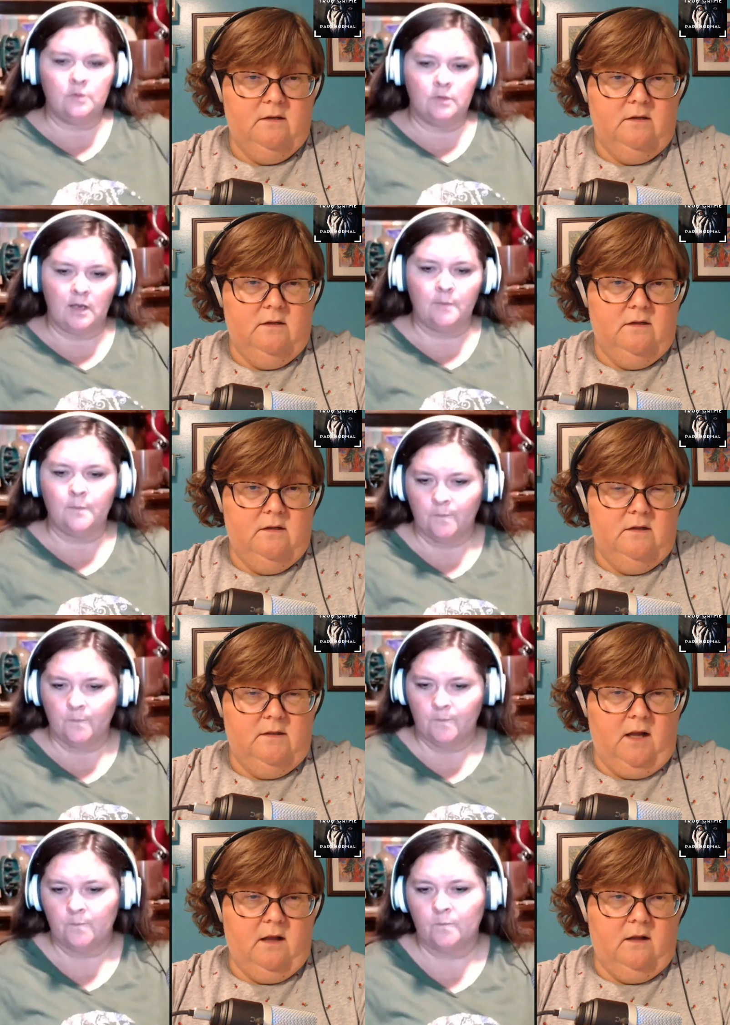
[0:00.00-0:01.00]
Speaker 1: Yeah.
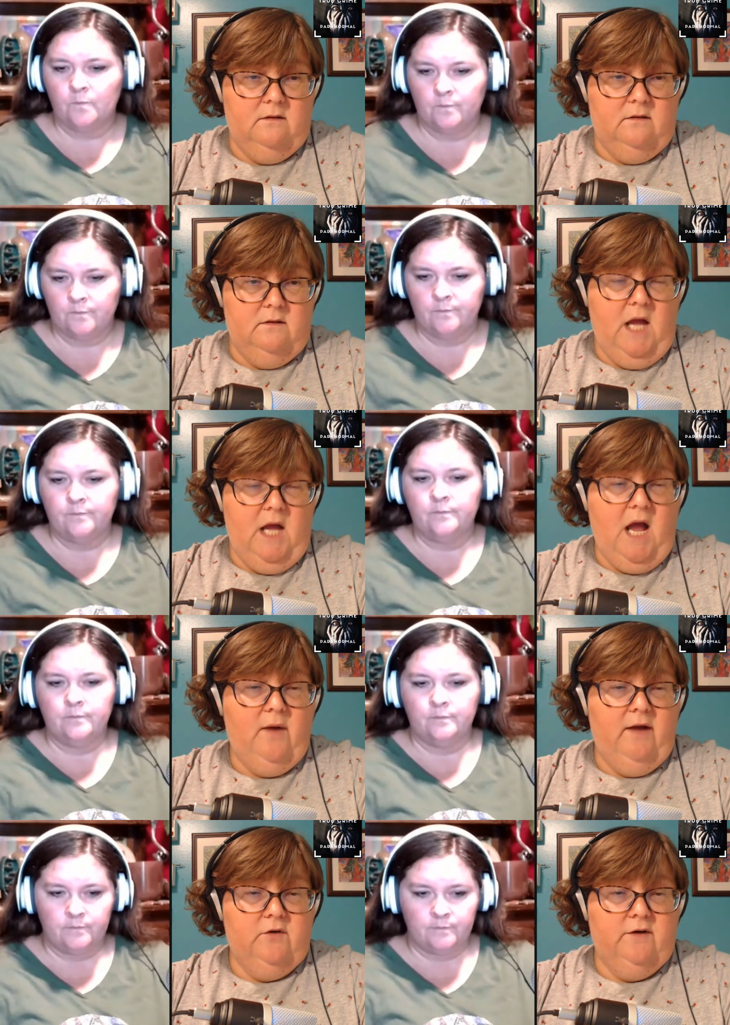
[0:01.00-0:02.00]
Yeah.
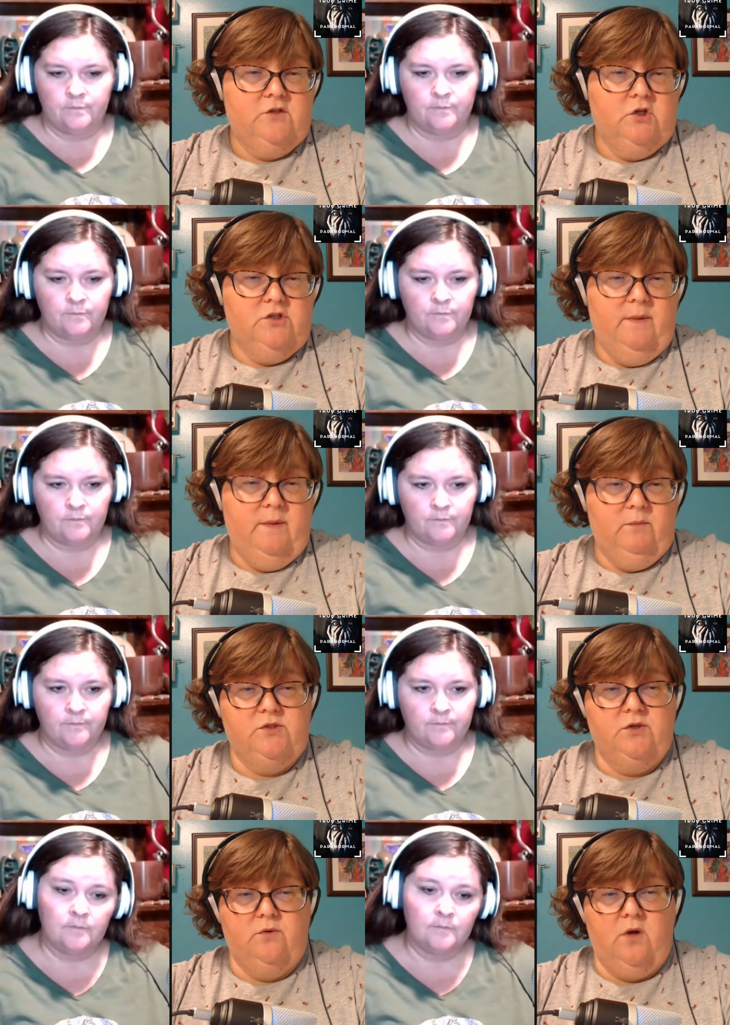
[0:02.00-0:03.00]
However, if church members
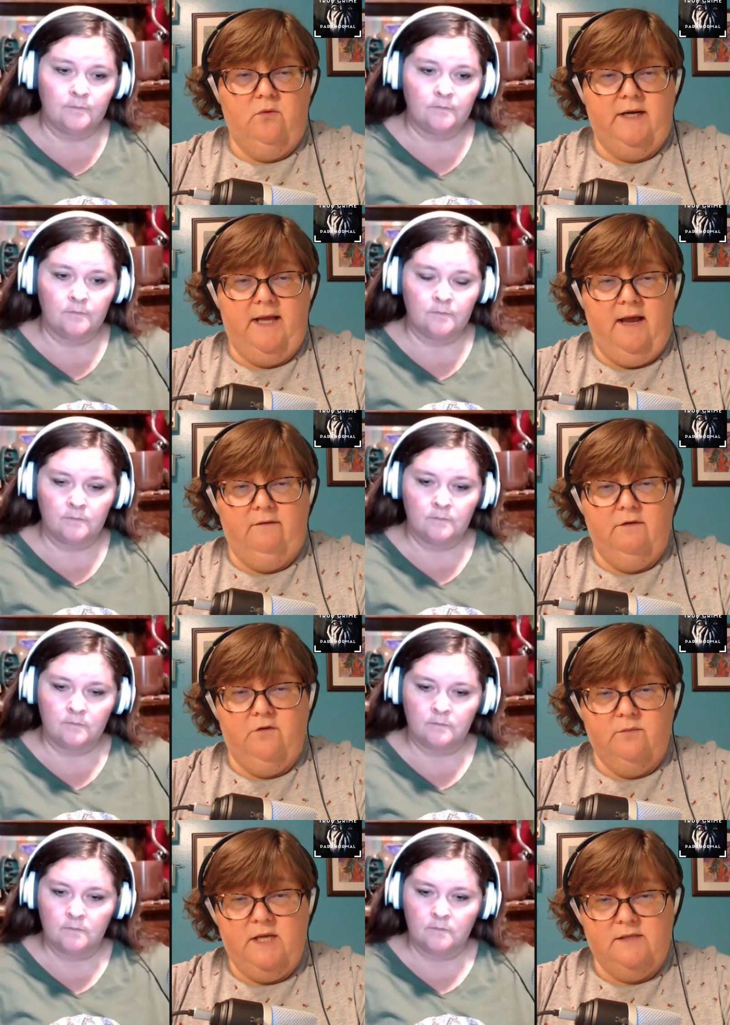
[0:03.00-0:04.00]
don't already have a firm
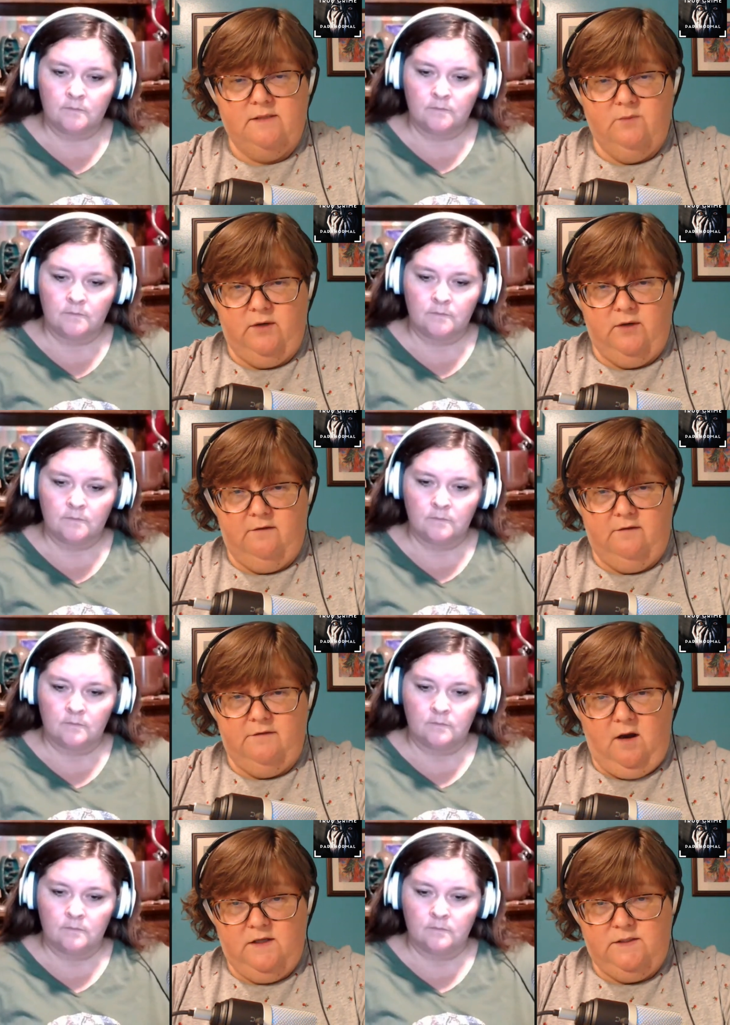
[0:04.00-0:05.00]
testimony of the
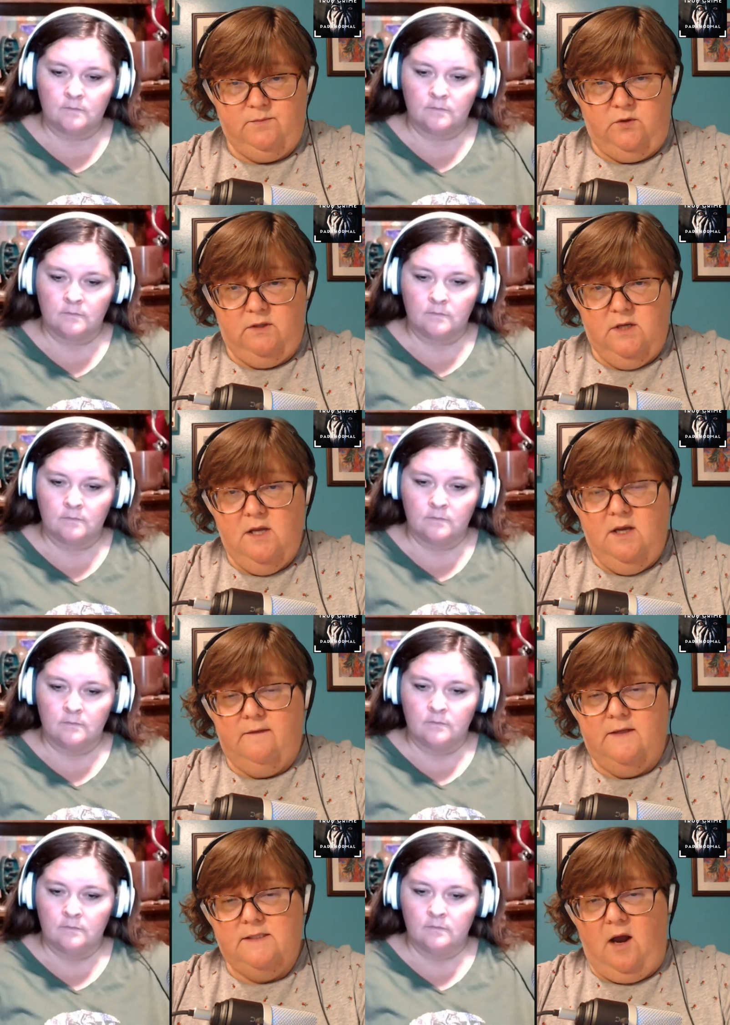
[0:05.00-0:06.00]
gospel,
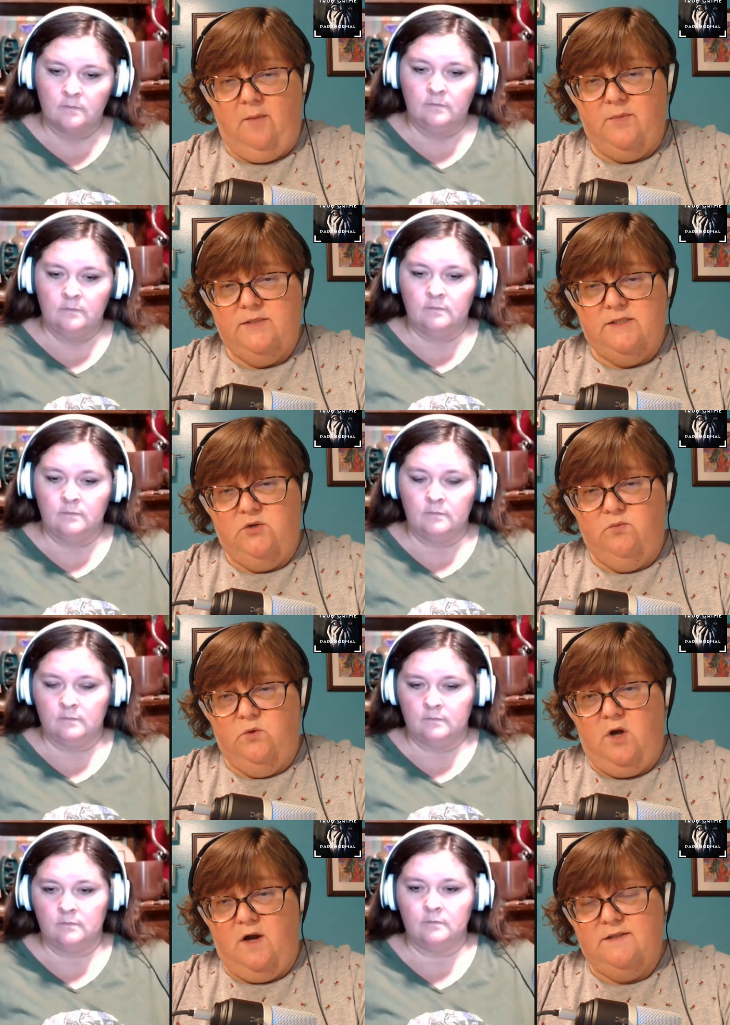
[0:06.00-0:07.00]
this opposition will
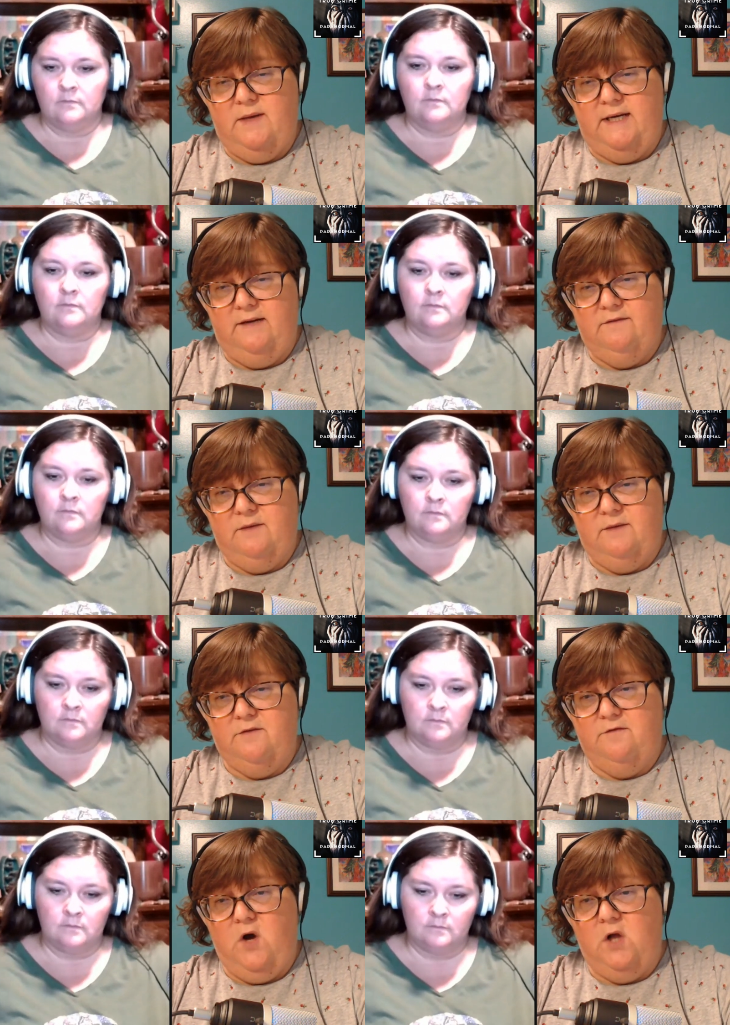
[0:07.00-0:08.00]
cause many of them to
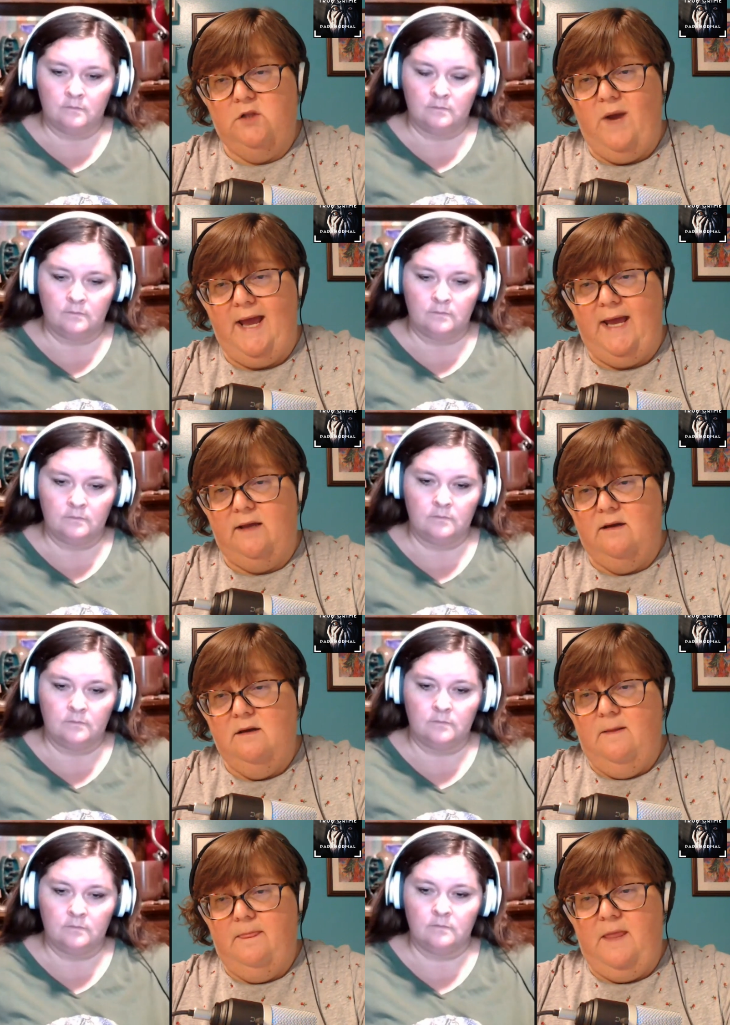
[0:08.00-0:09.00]
fall away.
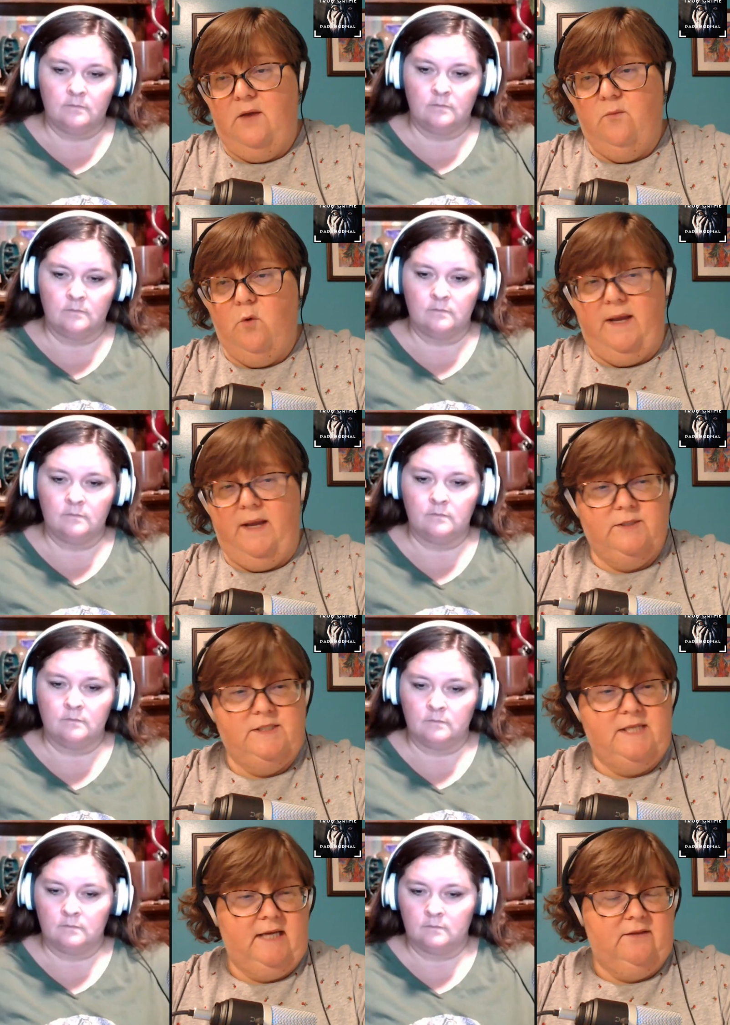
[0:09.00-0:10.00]
They won't be able to
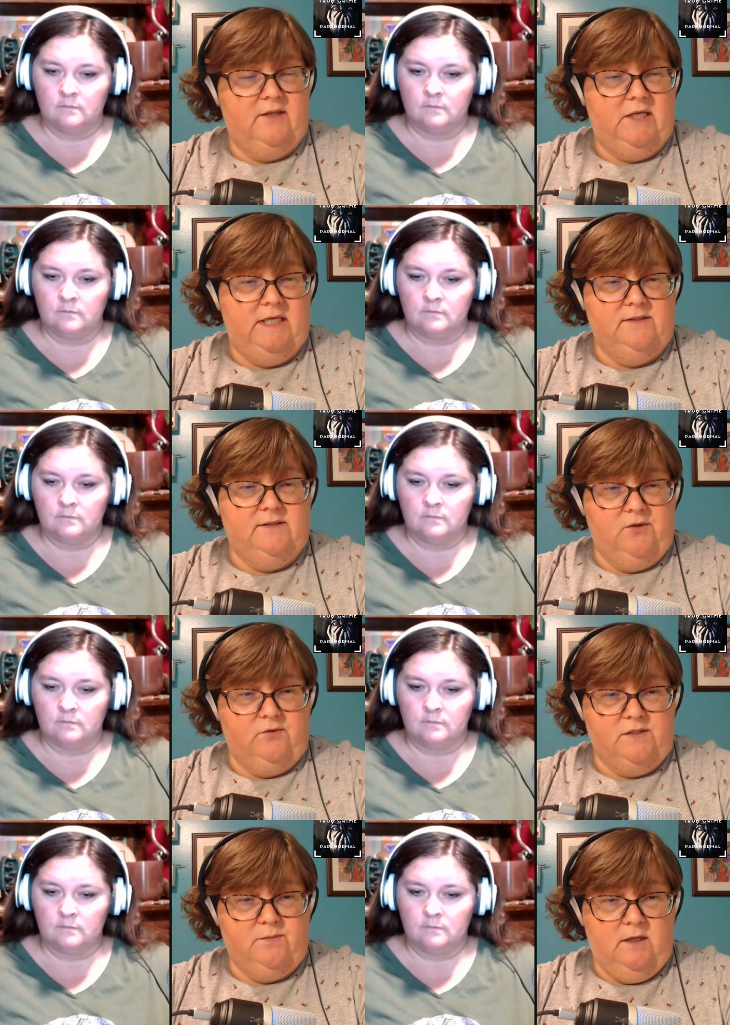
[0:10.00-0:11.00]
take the heat, so to
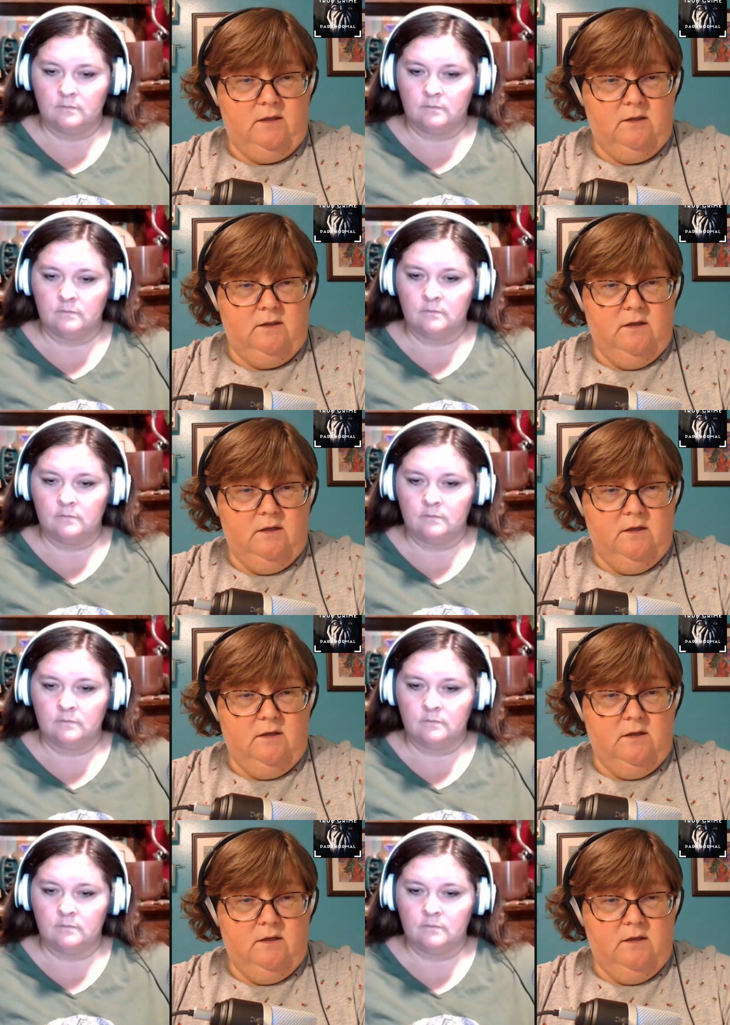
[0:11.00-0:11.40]
speak.